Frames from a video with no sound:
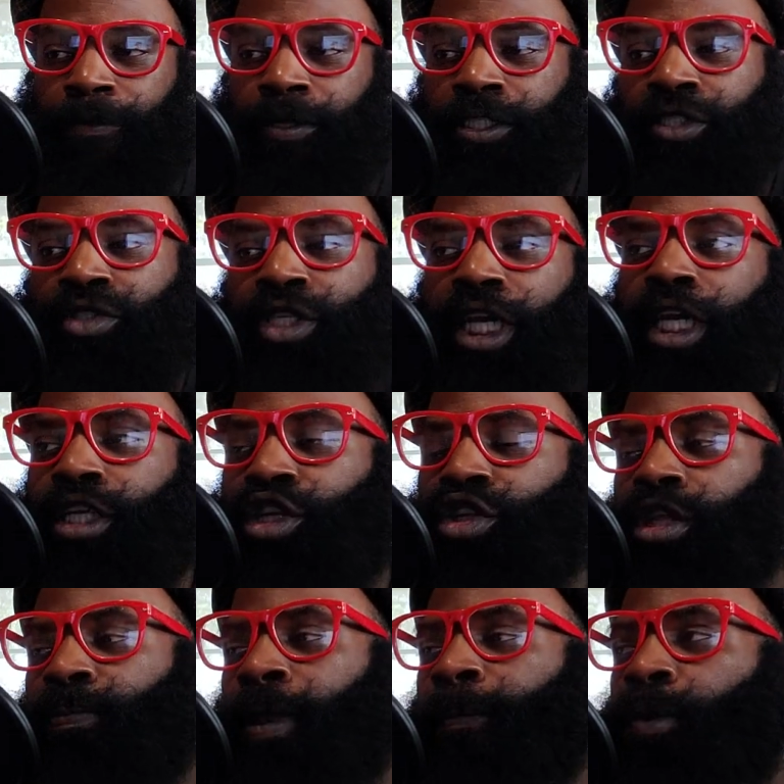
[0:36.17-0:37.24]
Stick to
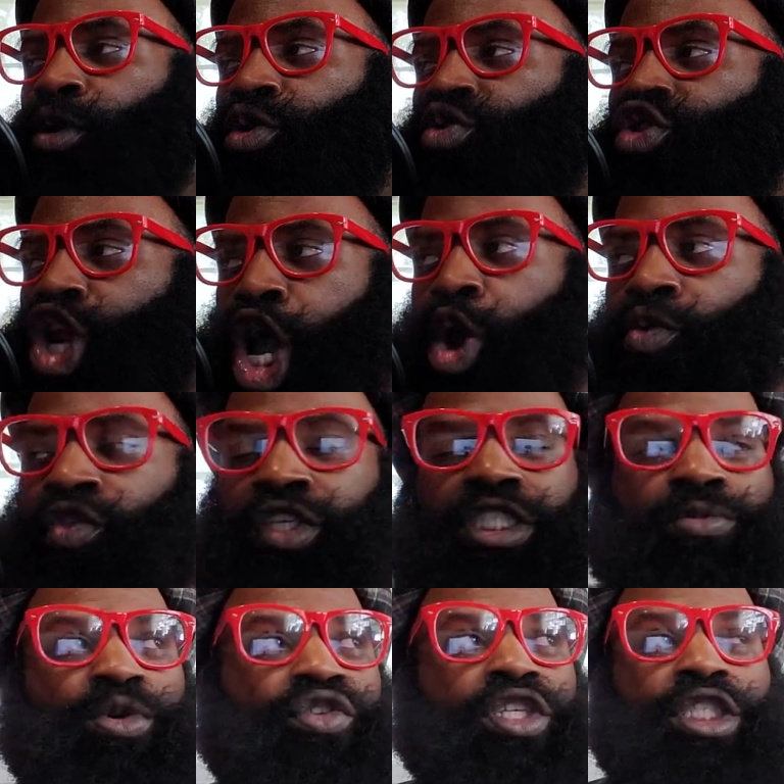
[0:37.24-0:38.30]
the people who know. This
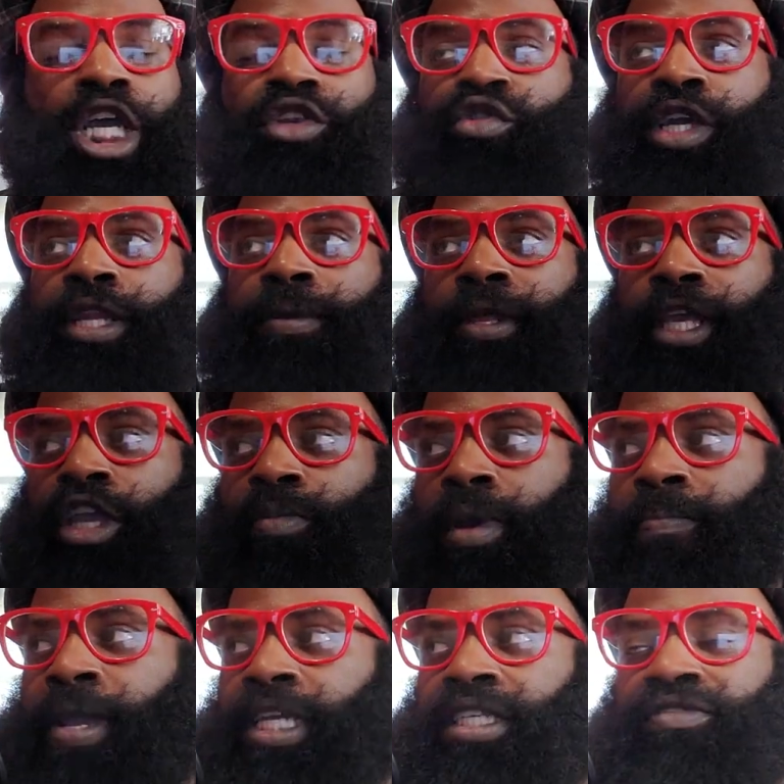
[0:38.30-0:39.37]
is where this country and
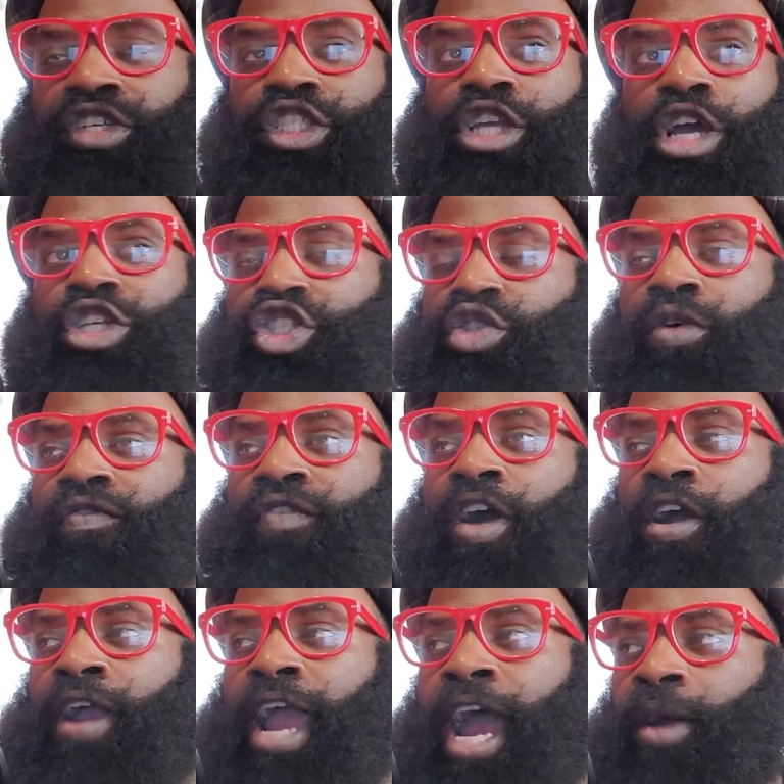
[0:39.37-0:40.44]
human beings have just gone so
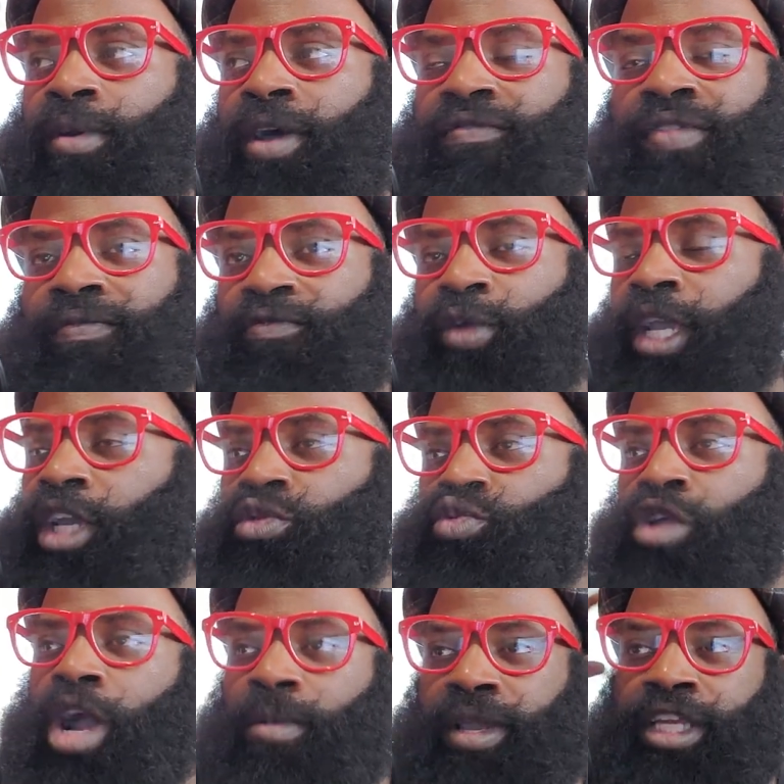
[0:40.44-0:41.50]
far out of the freaking
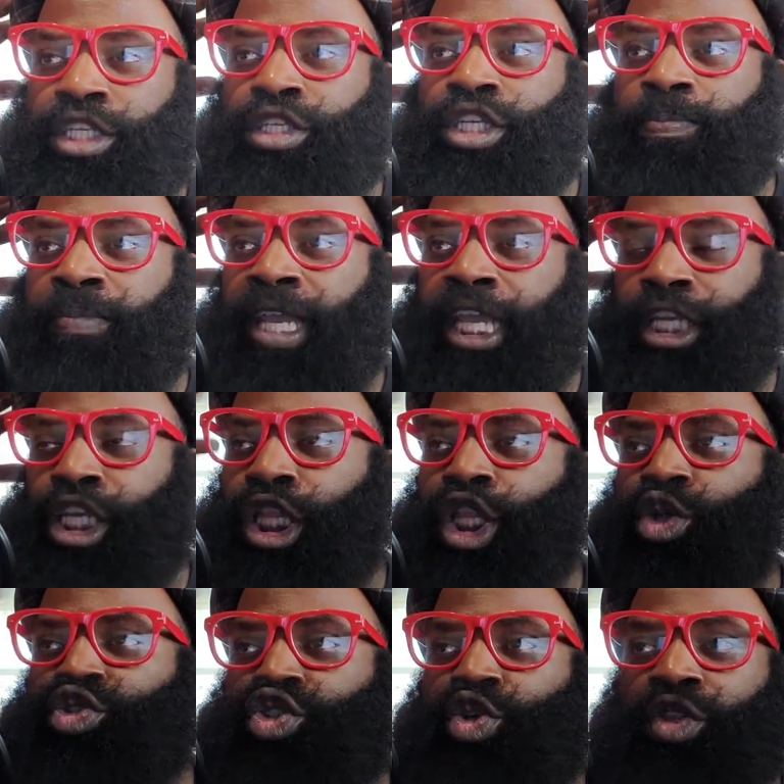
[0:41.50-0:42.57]
realm into being
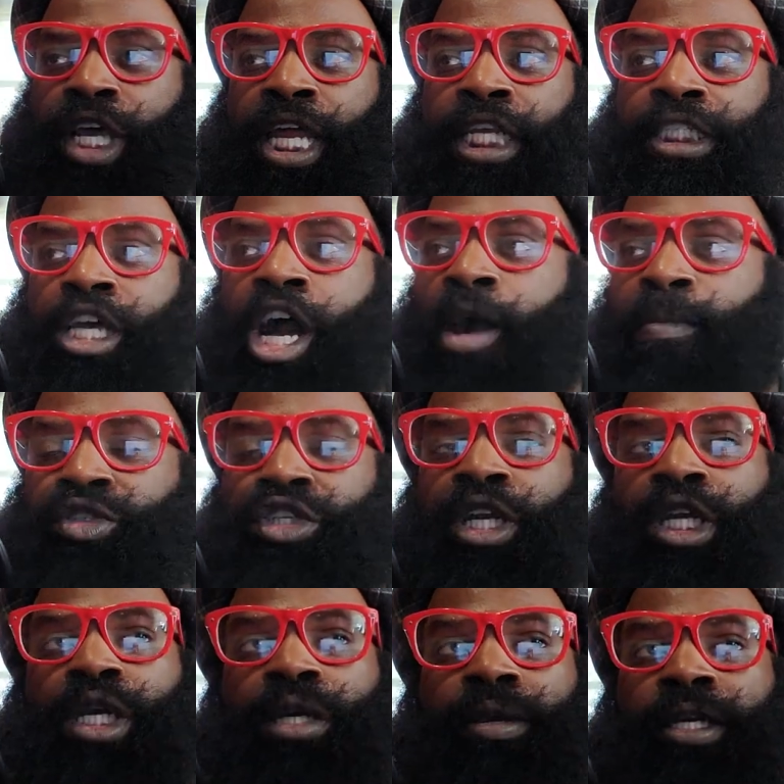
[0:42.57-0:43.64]
delusional that it's almost
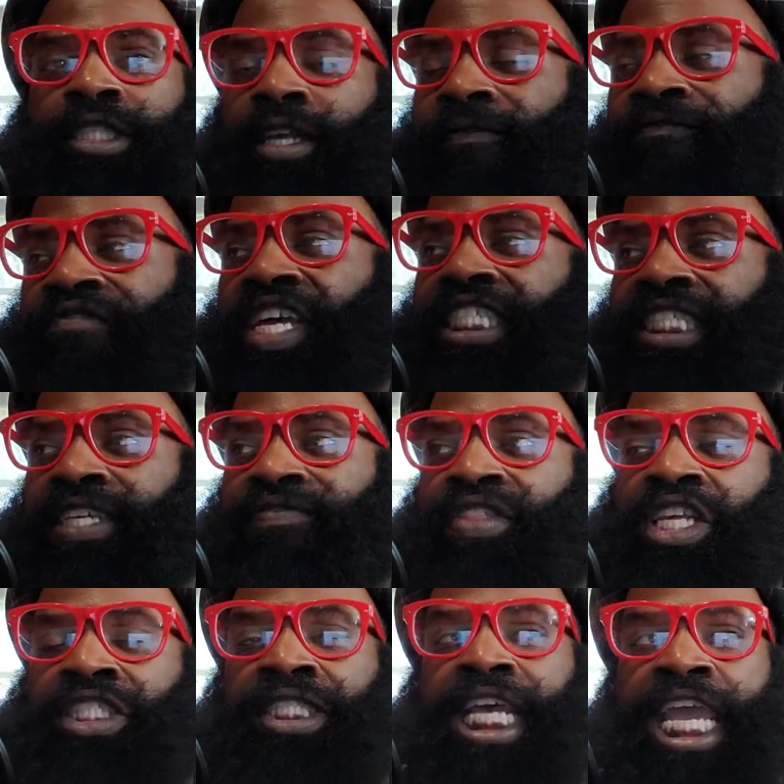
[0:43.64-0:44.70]
it's offensive in
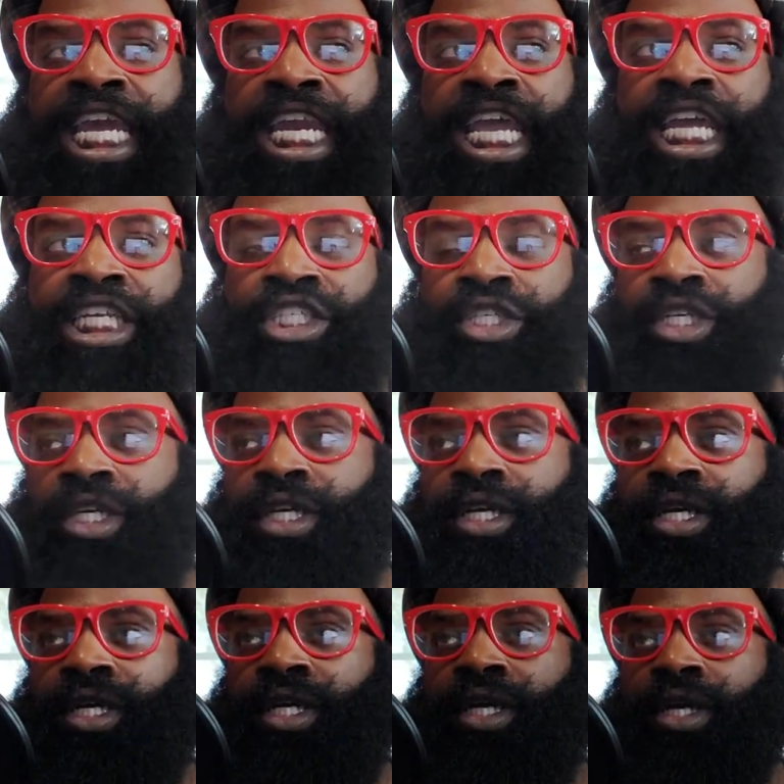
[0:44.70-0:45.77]
this day and age.
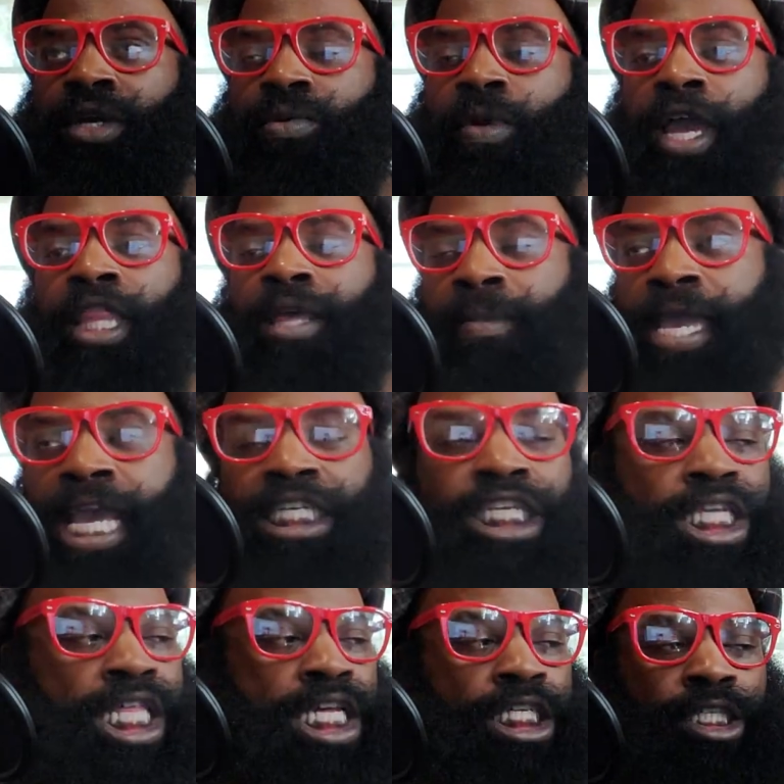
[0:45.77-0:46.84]
Right? Let me ask
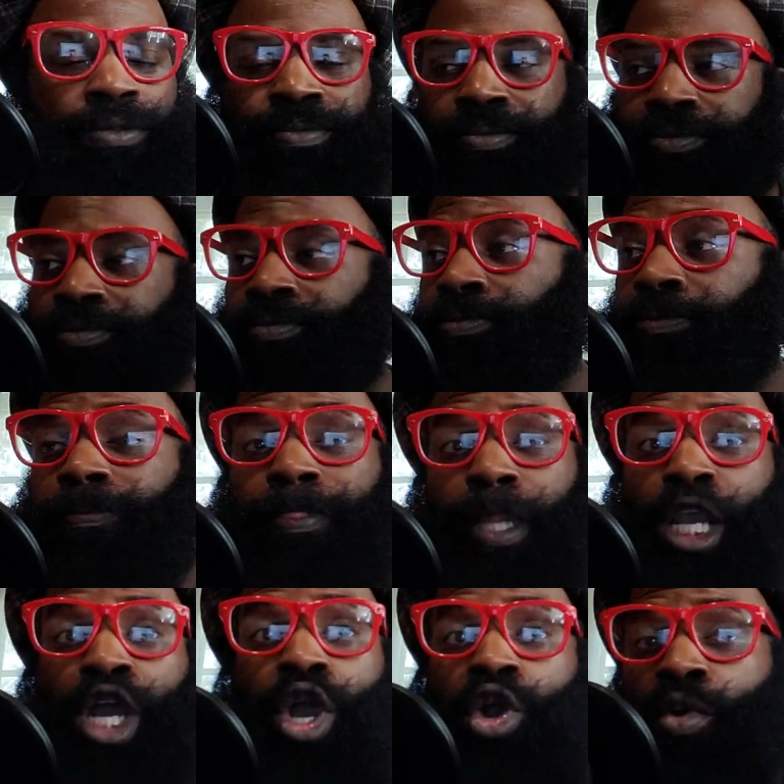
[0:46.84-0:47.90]
you this.
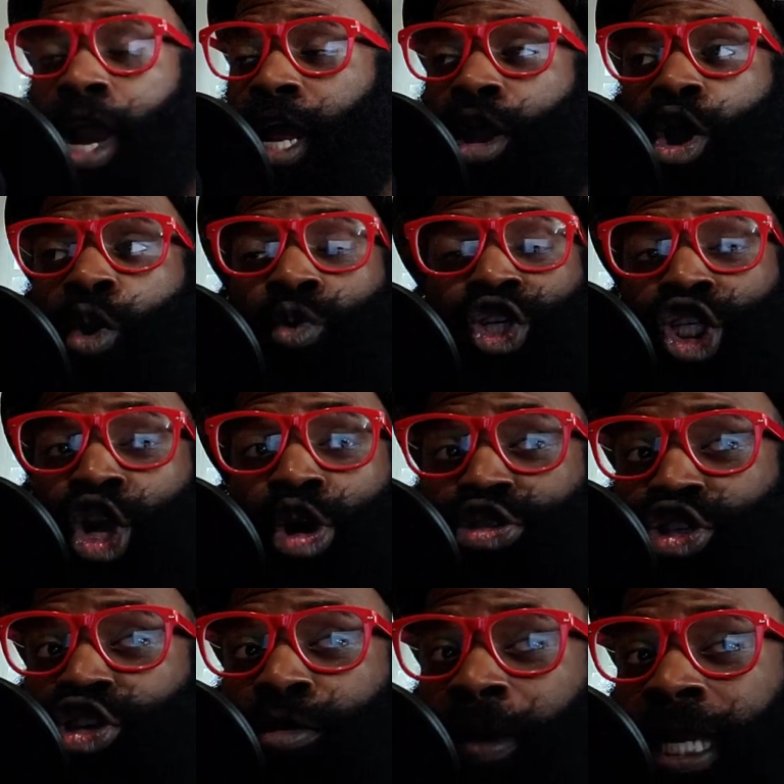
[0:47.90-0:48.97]
Right? Would you go
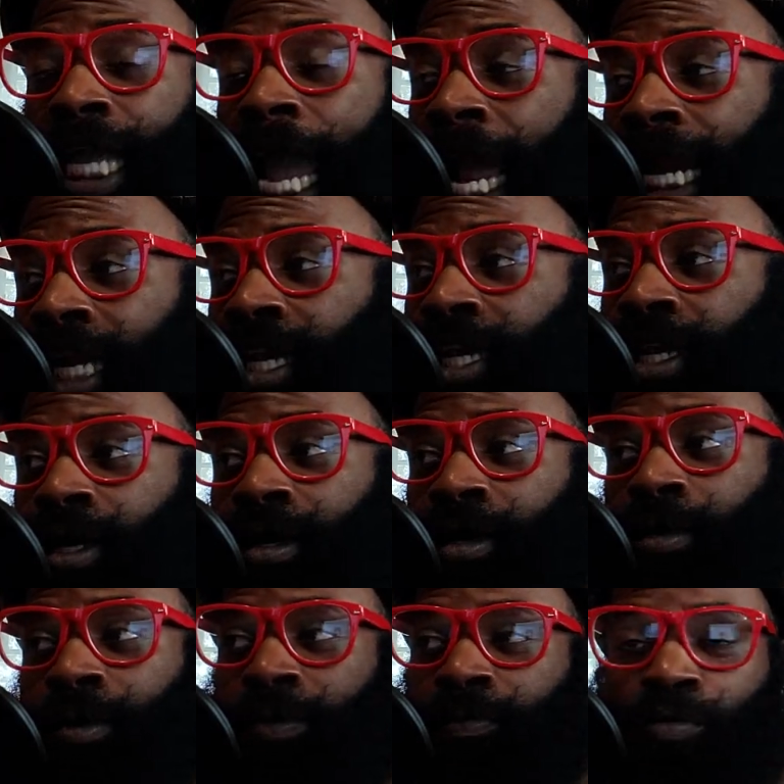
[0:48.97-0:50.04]
to your mechanic,
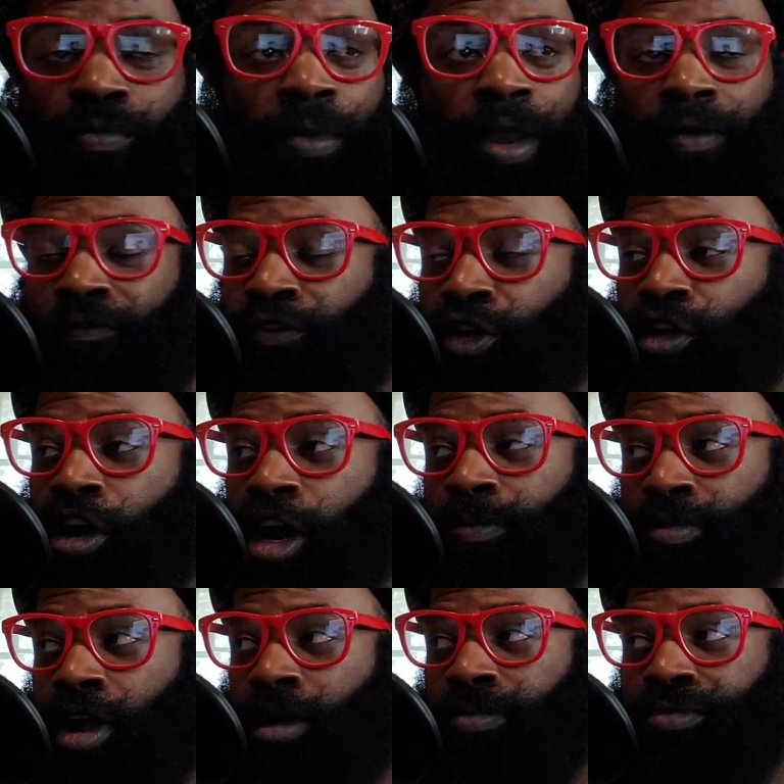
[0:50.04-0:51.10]
right, for your heart
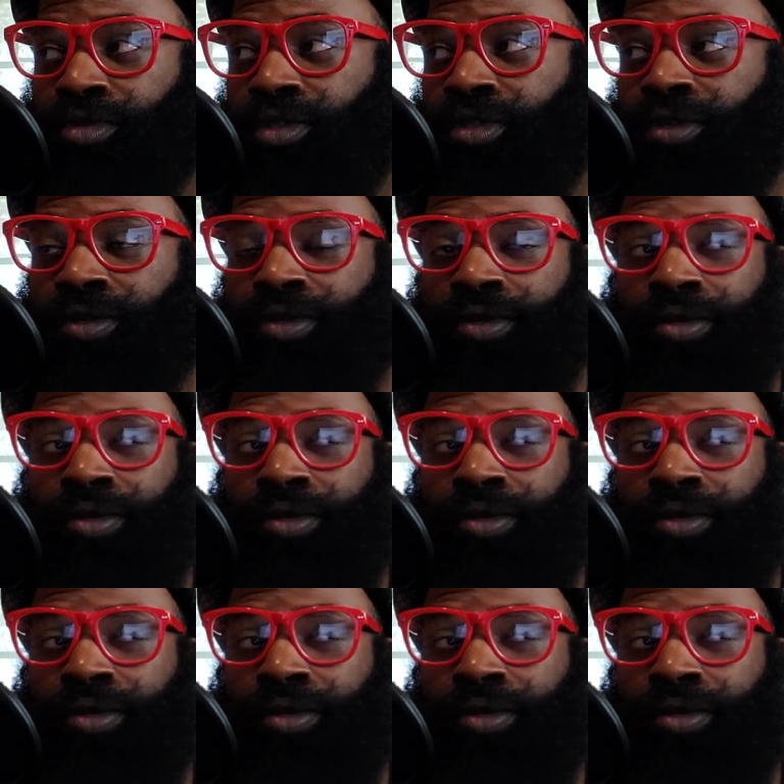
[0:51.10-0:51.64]
problems?